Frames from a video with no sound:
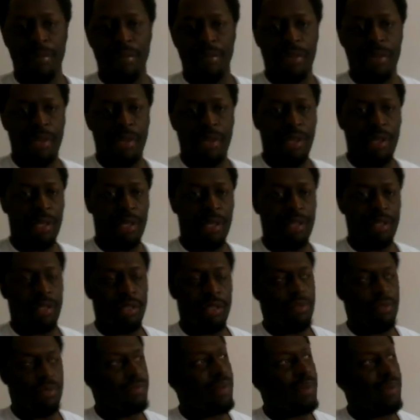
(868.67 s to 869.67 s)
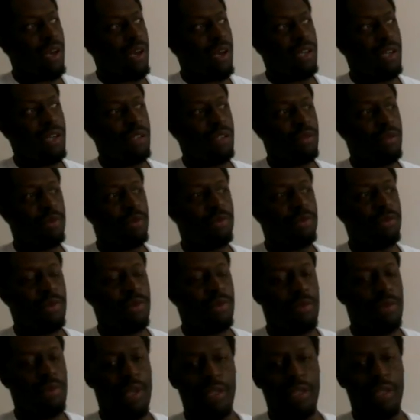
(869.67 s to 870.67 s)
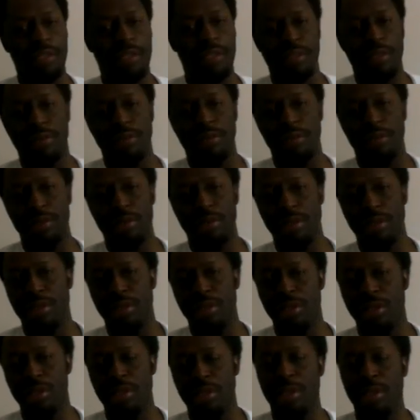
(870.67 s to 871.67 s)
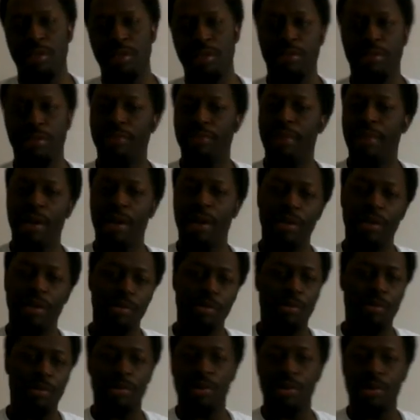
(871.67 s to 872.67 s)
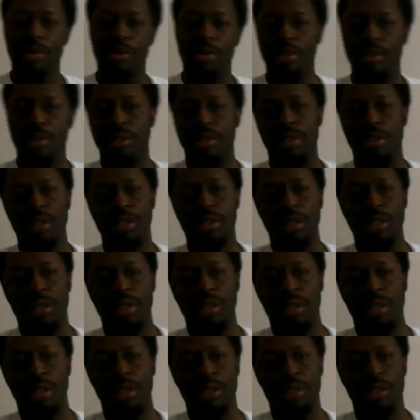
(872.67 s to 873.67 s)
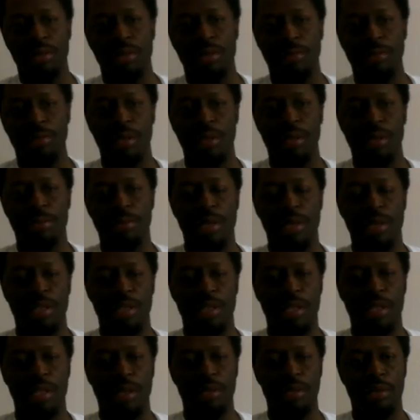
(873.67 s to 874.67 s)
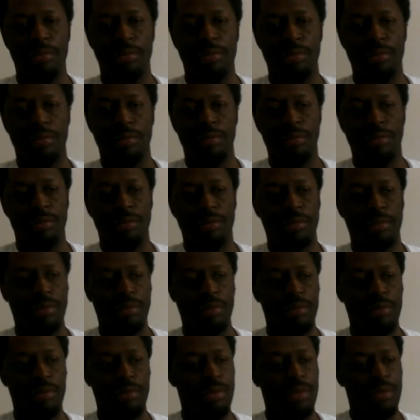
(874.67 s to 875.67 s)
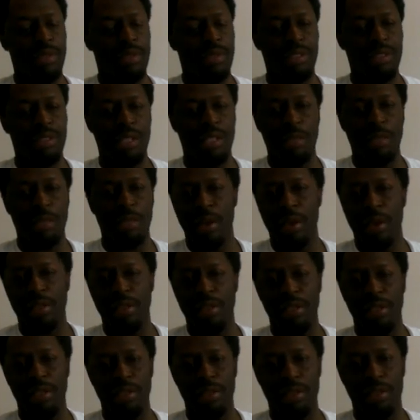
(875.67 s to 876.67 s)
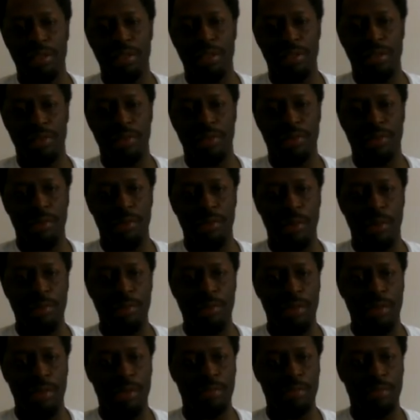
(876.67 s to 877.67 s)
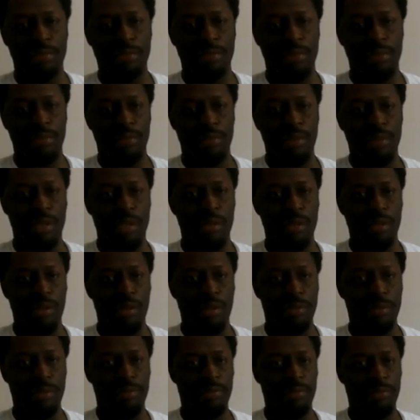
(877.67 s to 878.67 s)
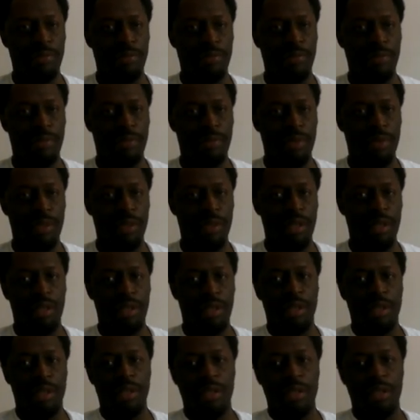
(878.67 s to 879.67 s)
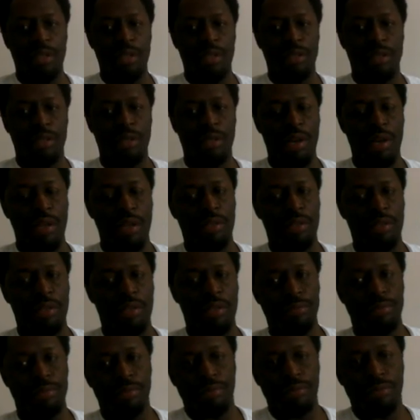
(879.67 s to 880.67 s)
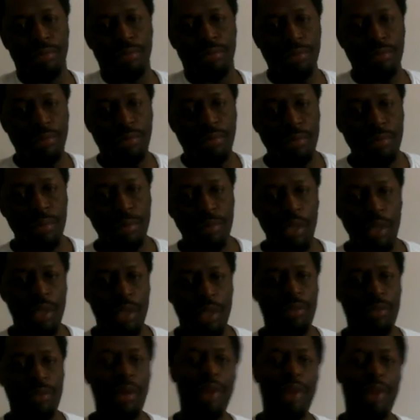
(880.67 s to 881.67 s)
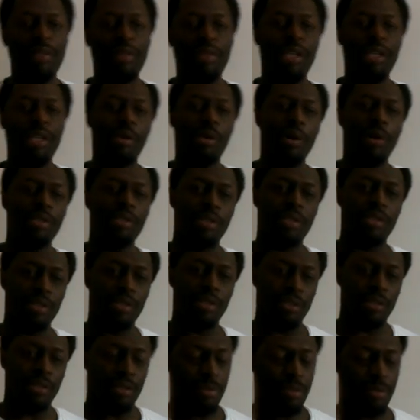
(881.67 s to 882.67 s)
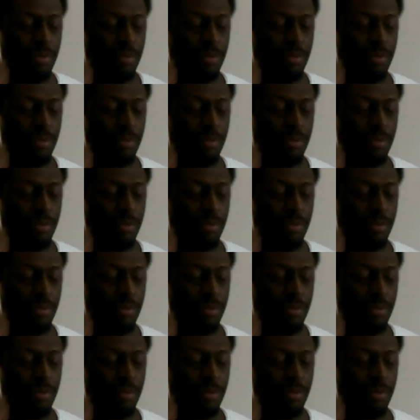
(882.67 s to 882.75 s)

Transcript: and find groups on LinkedIn, just like you can find groups on Meetup.com. Same idea, just different website. That's all. So hey, if you have any questions,